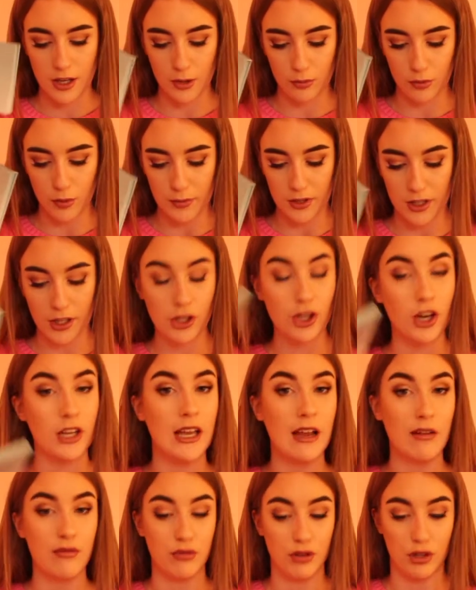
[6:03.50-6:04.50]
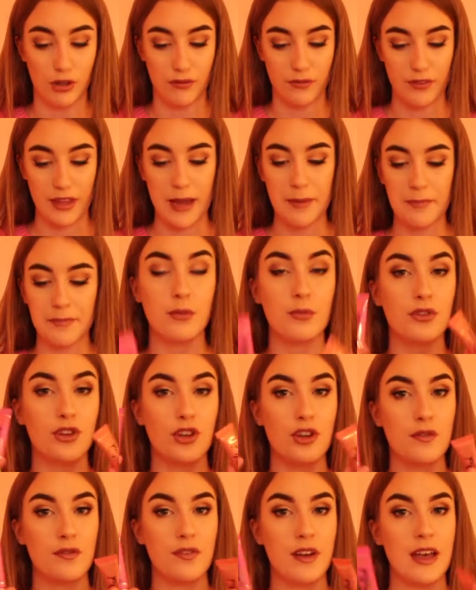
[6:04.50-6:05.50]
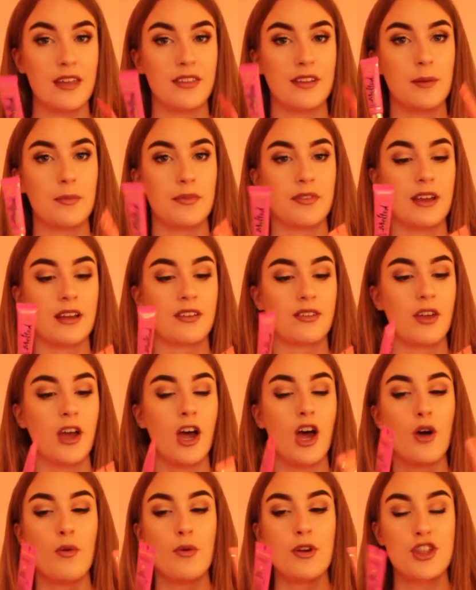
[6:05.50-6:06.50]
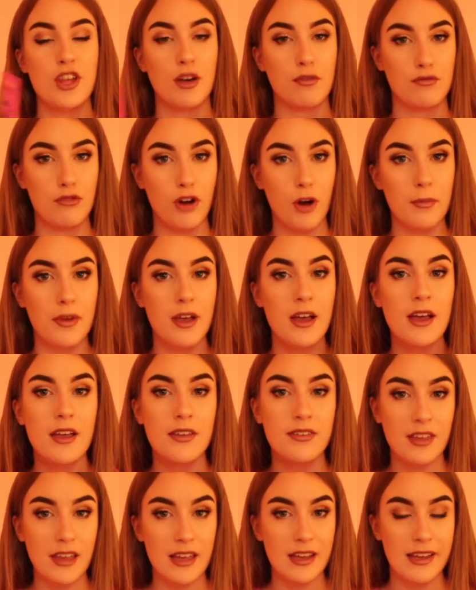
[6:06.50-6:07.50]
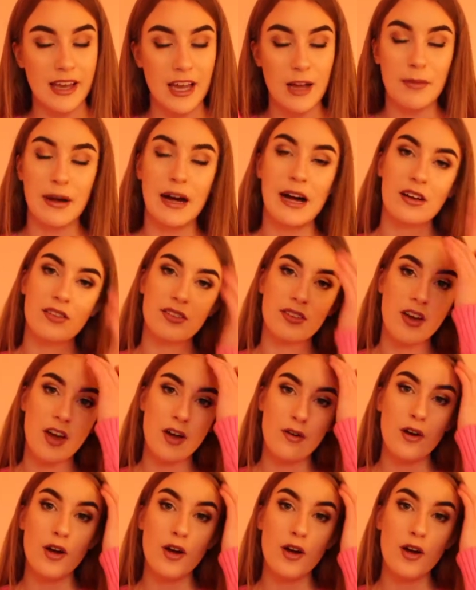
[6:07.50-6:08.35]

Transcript: the woman in your life will love them. Some Too Faced lipsticks which are from TK Maxx